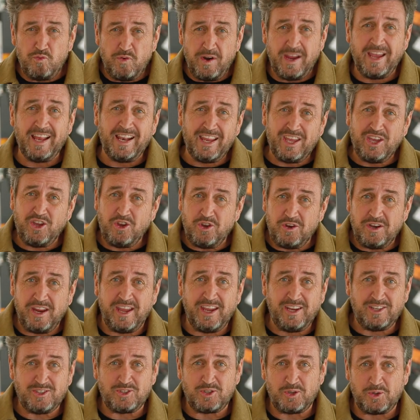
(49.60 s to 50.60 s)
really
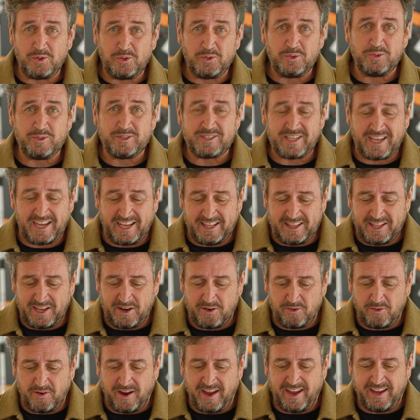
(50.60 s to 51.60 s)
unique tools in
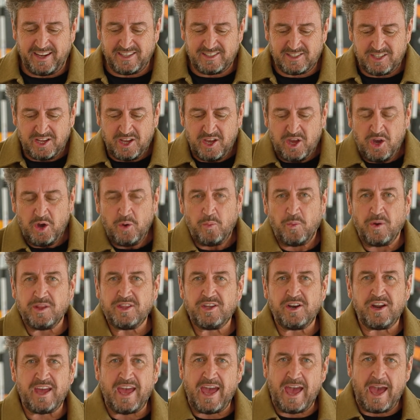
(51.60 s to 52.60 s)
their range. One
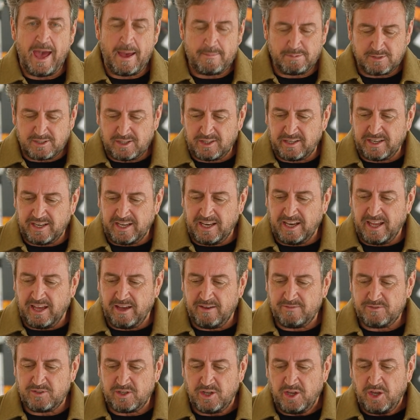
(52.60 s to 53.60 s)
that I absolutely
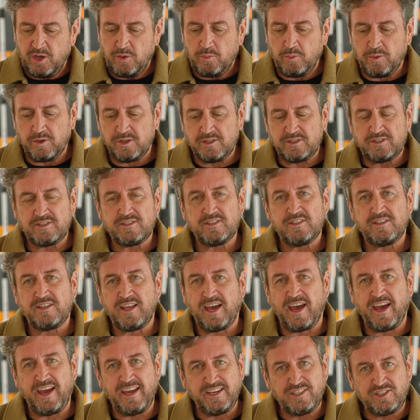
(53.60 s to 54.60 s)
loved was the
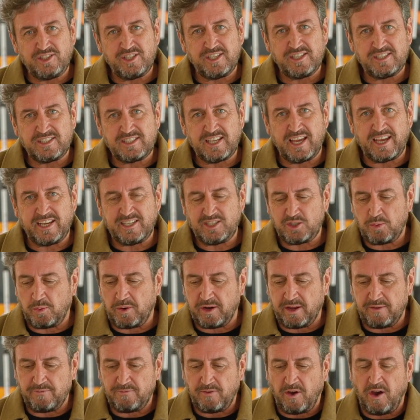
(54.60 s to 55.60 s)
HSA
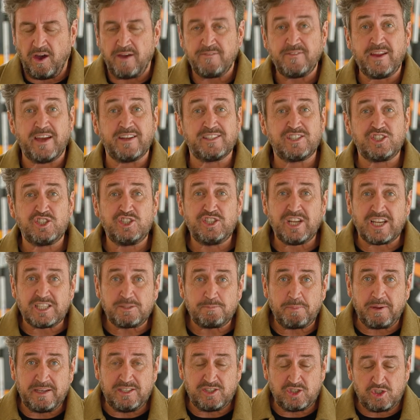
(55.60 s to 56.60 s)
25. Now it's
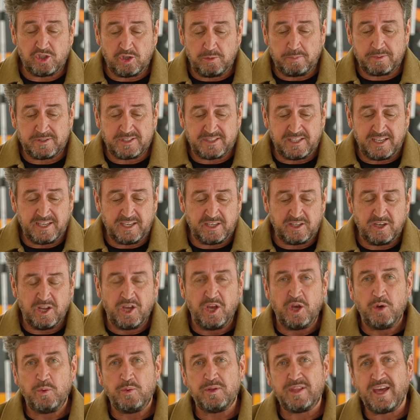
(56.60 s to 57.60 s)
just been superseded
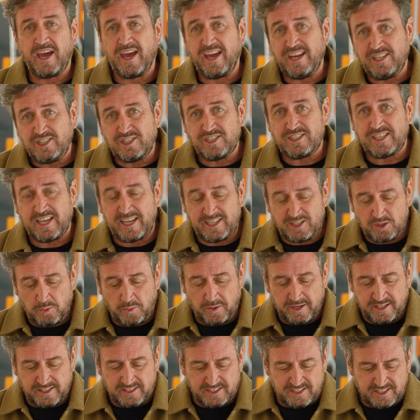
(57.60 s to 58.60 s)
with the HSA
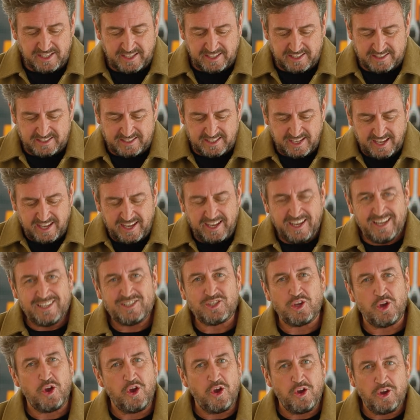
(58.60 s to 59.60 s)
26.
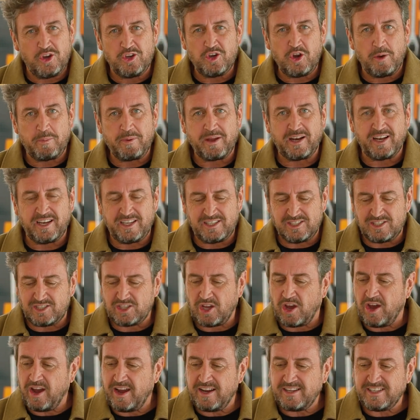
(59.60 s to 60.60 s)
It's ergonomically
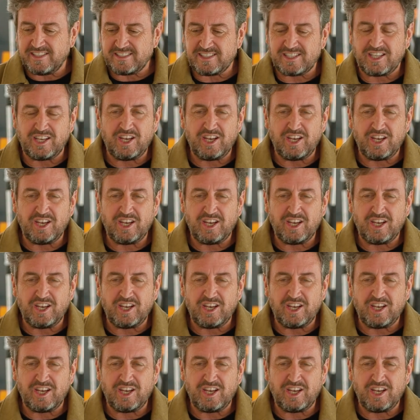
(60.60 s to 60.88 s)
designed, it's